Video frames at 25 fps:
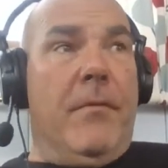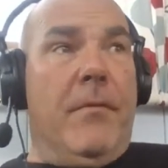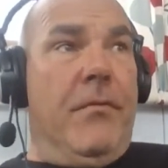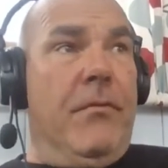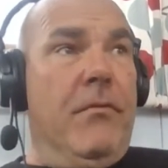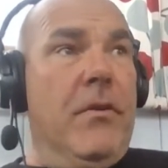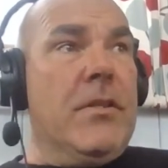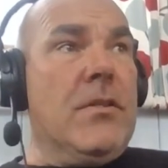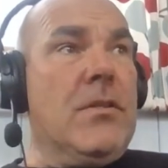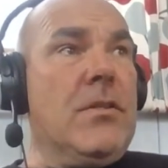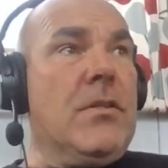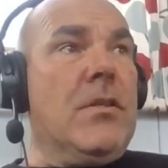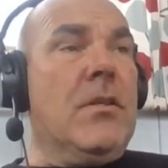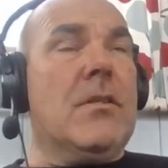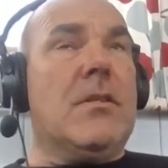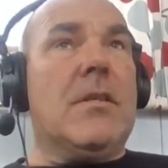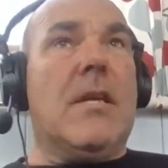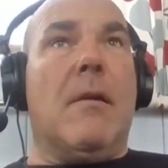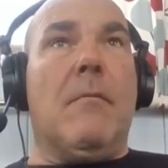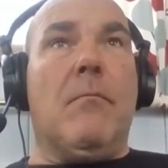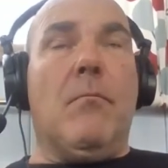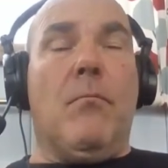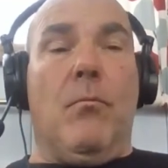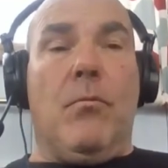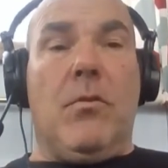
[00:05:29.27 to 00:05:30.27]
For instance,
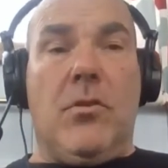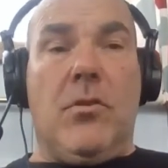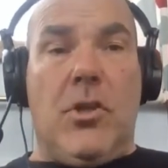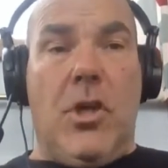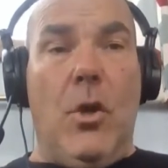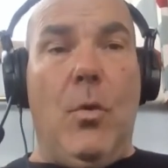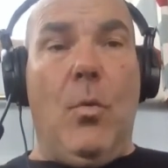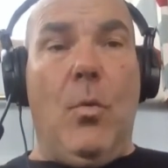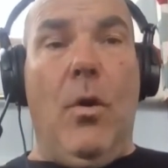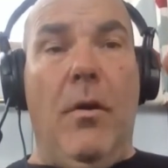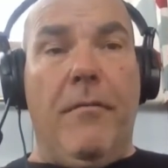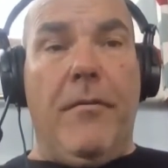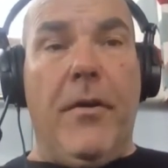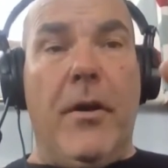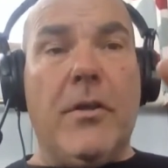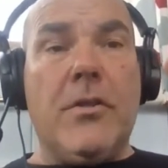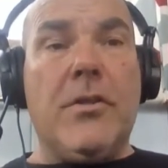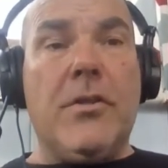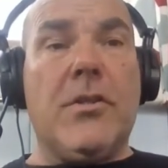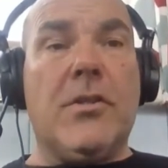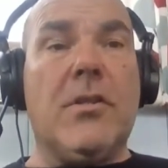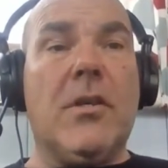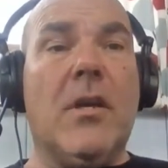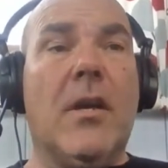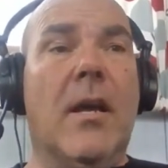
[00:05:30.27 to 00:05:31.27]
2 of
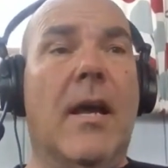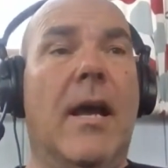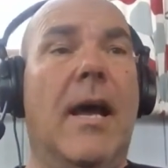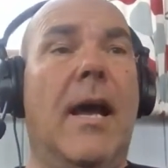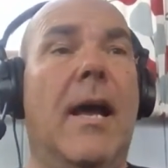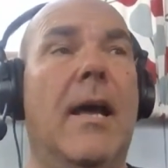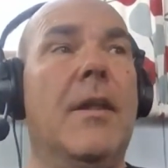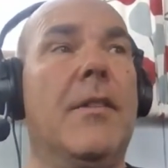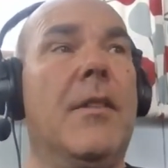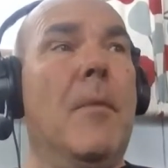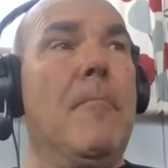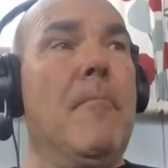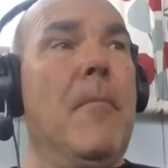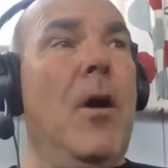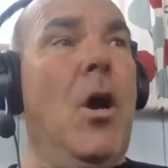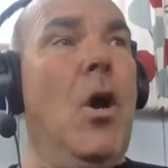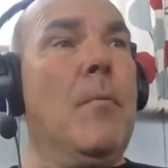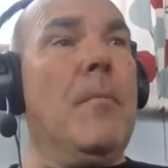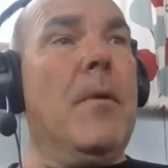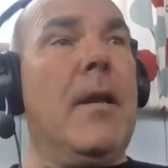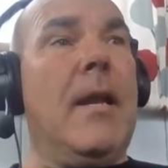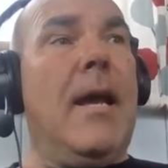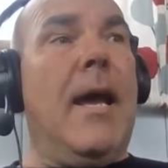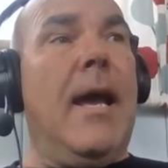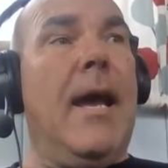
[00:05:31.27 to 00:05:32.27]
us at the
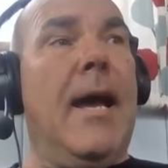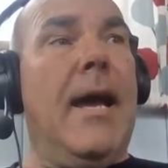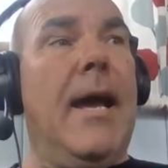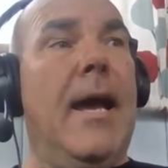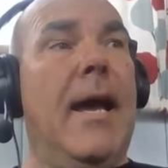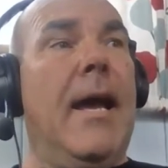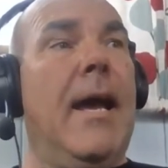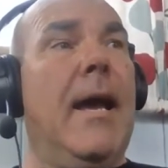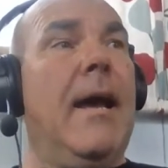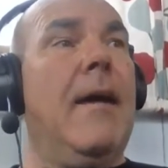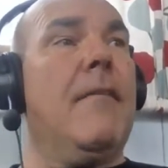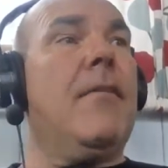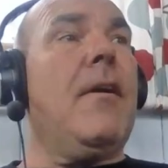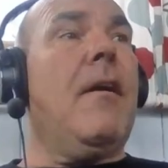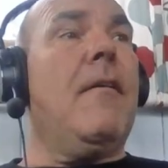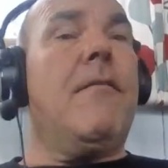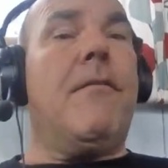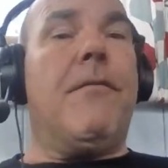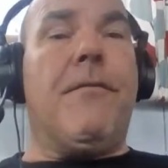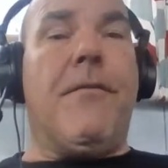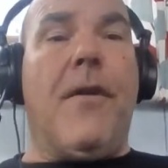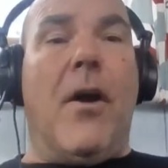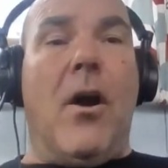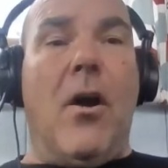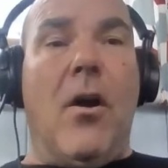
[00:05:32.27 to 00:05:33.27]
moment have
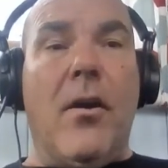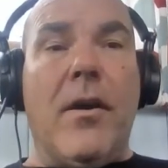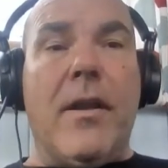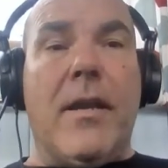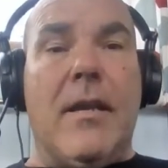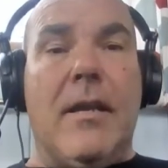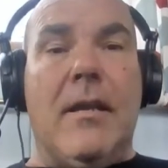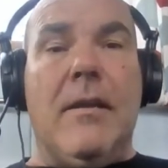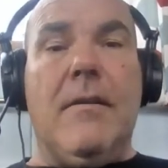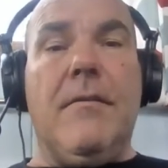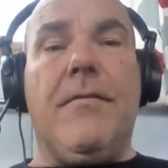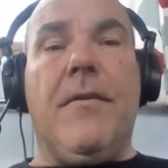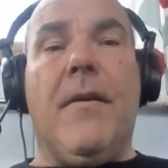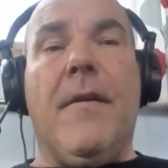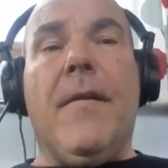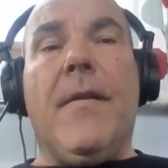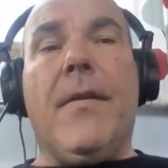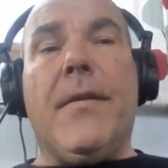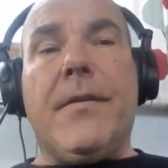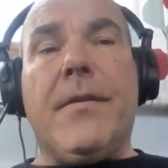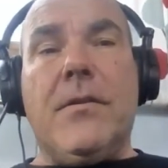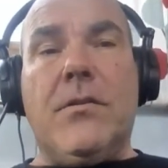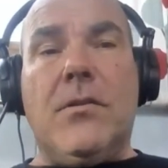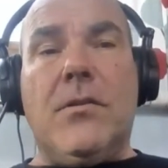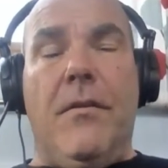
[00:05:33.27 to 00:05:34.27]
5
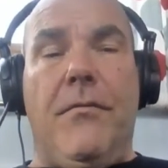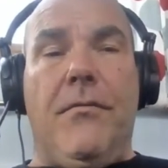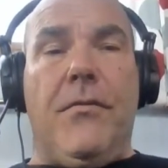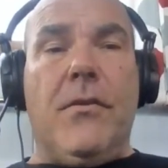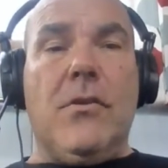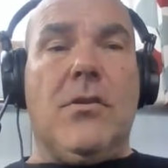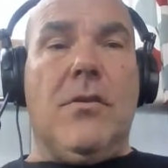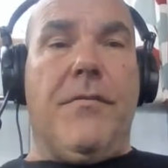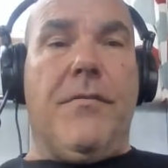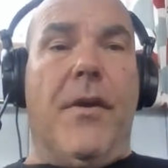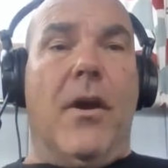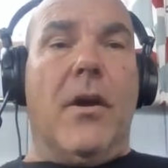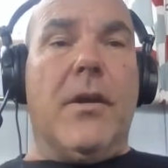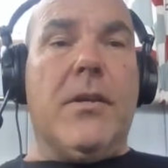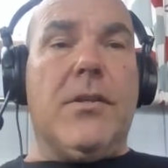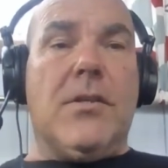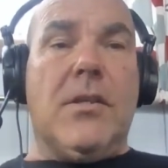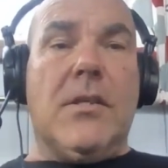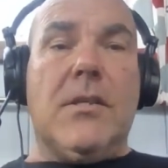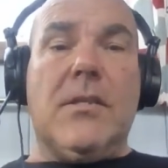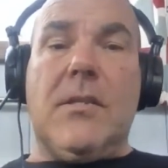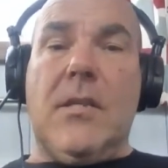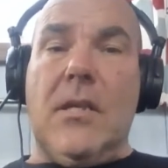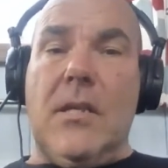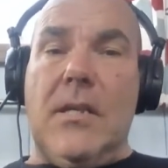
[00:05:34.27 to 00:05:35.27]
different
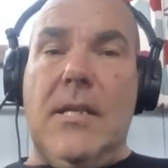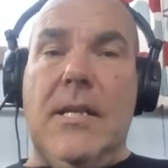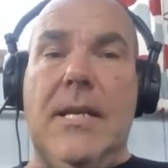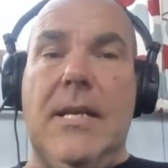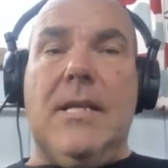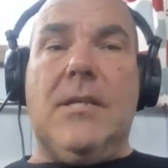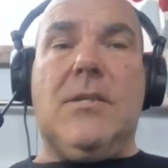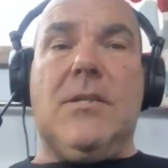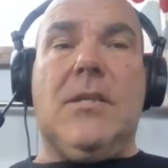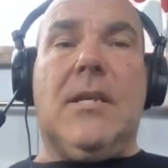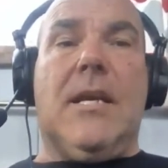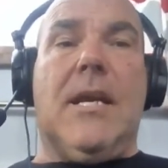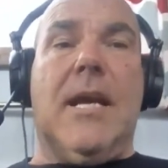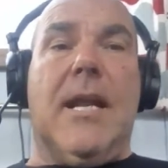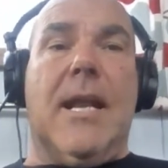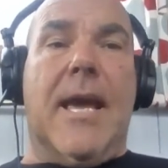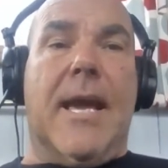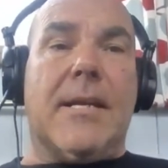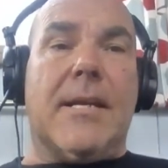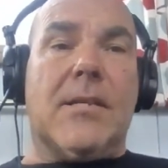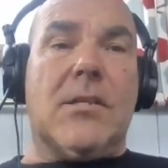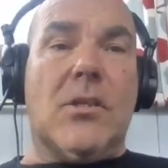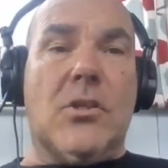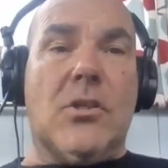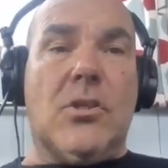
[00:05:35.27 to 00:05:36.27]
devices that need to
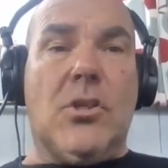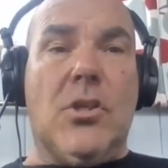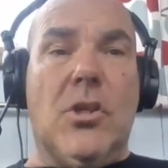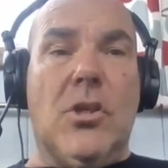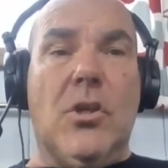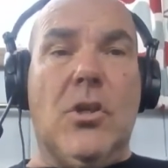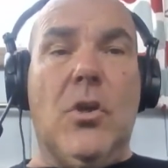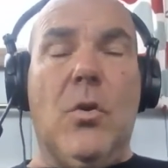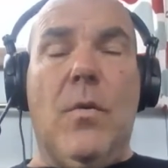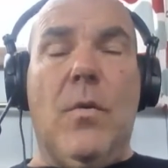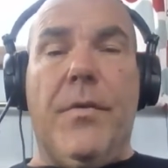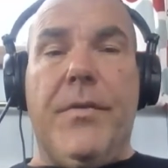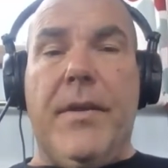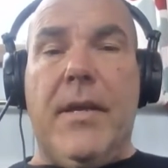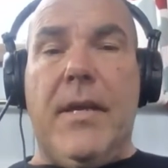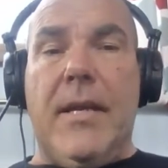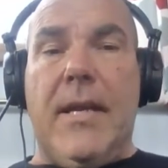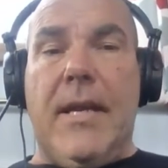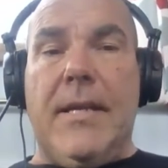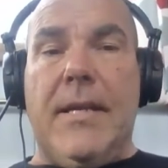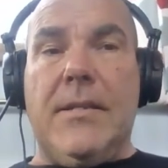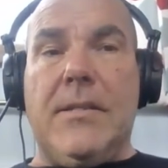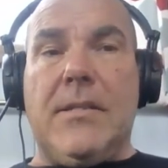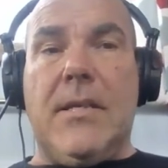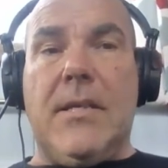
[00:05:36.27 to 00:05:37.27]
connect to the
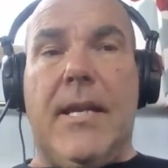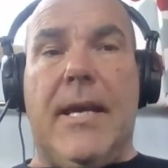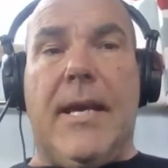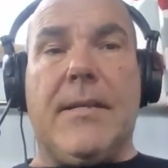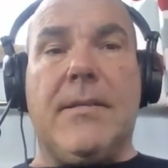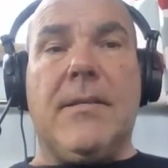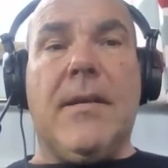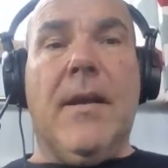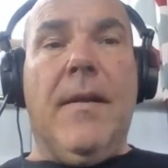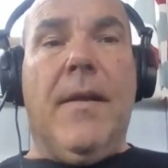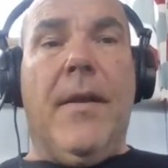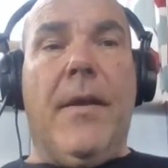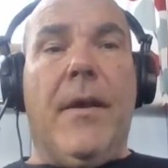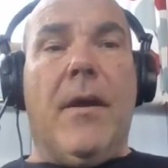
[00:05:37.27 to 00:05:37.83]
internet.